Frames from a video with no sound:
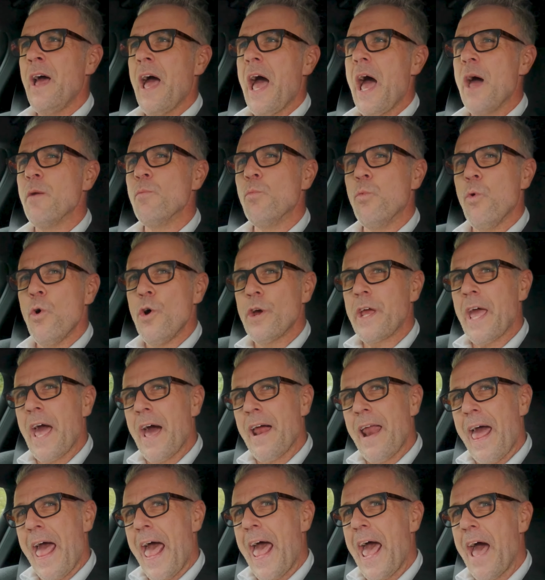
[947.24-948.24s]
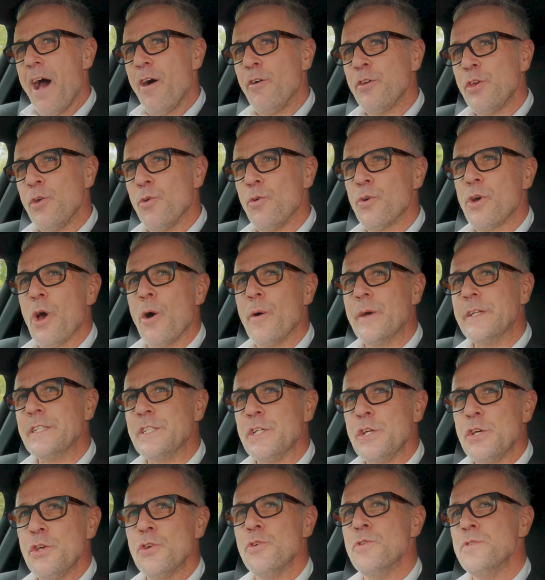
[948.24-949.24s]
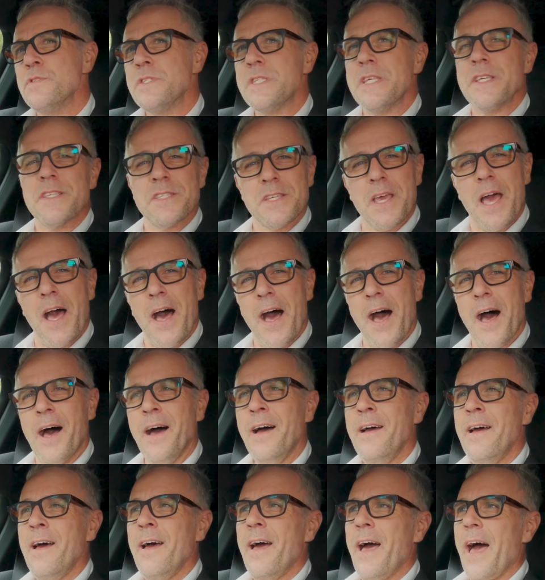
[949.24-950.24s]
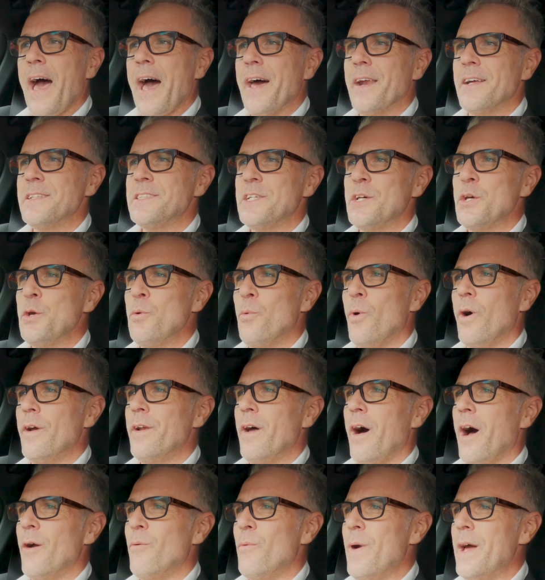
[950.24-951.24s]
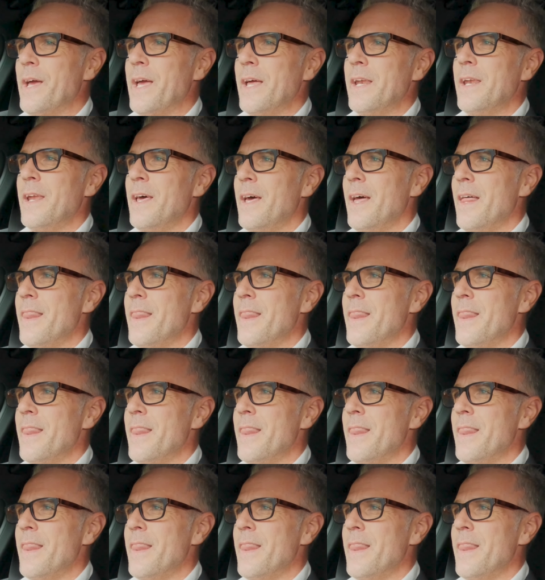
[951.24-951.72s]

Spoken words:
and work out how you're going to use this car. And I tell you what, I reckon